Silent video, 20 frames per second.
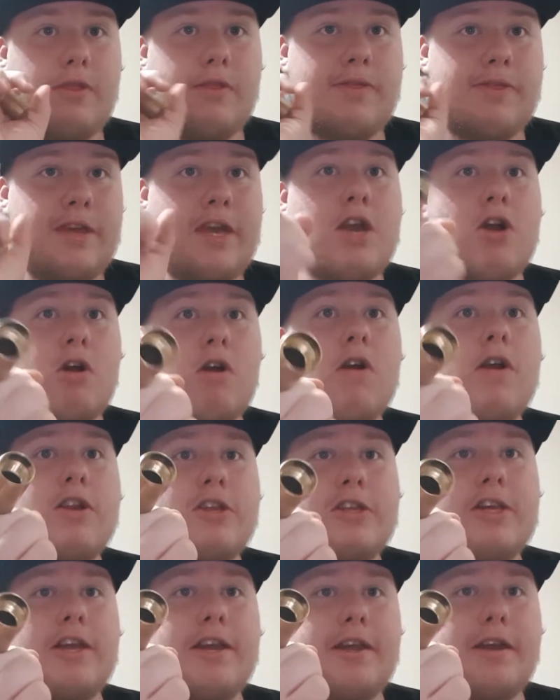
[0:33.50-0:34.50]
The
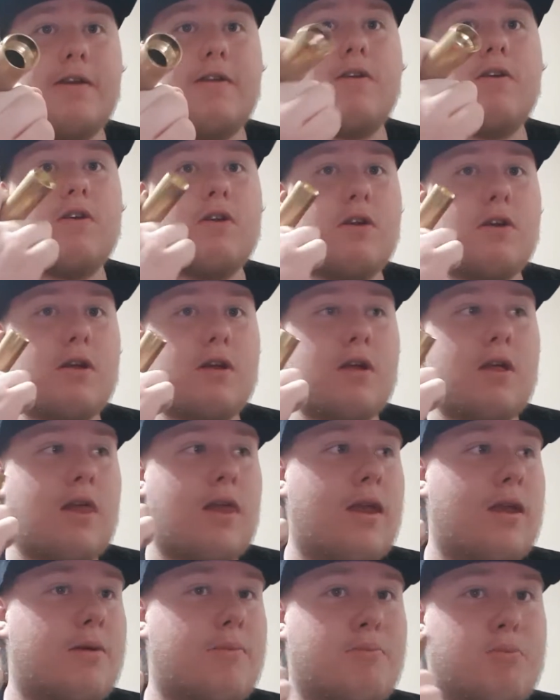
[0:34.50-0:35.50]
hardest hitting
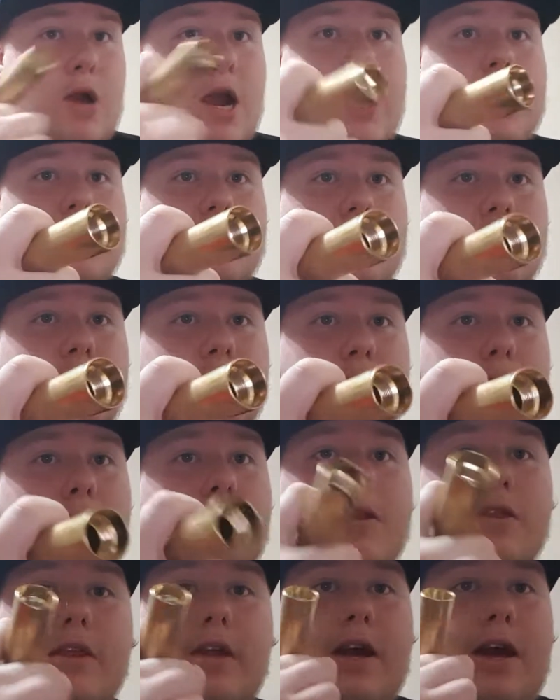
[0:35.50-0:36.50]
brass tube
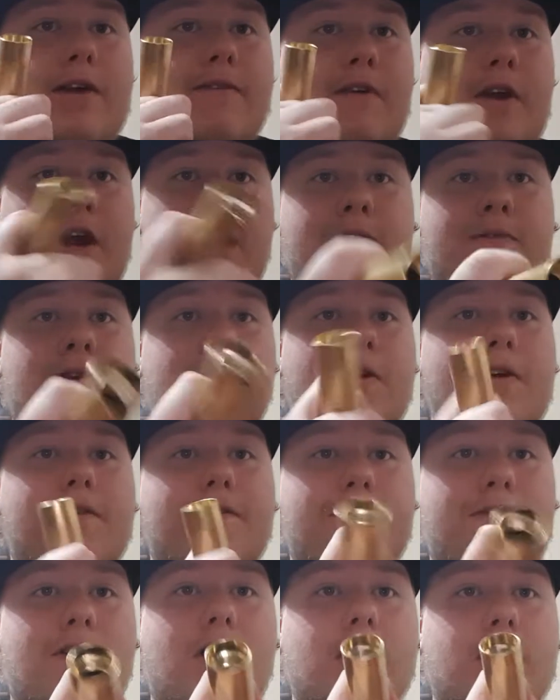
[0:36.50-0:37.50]
that I've ever
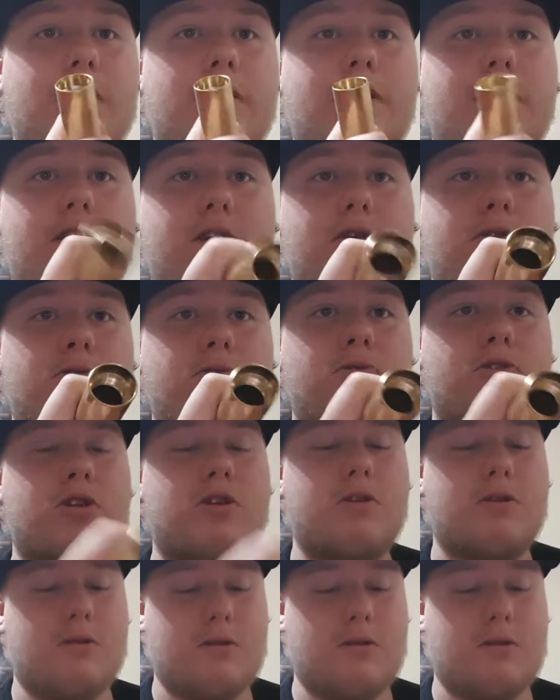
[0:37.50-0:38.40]
fucking used.